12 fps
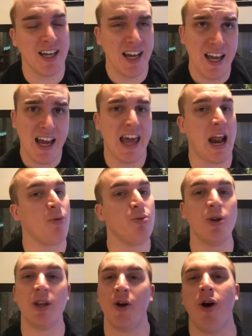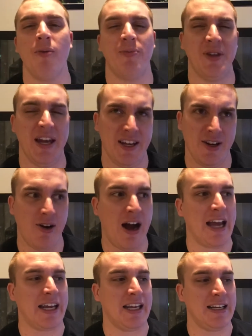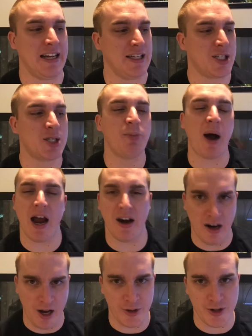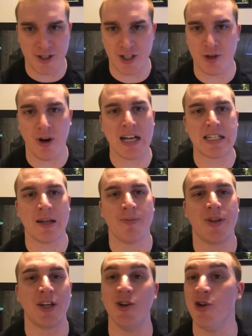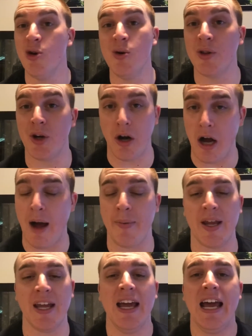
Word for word: And I really hope that, you know, I can inspire others to try something new in their hobby.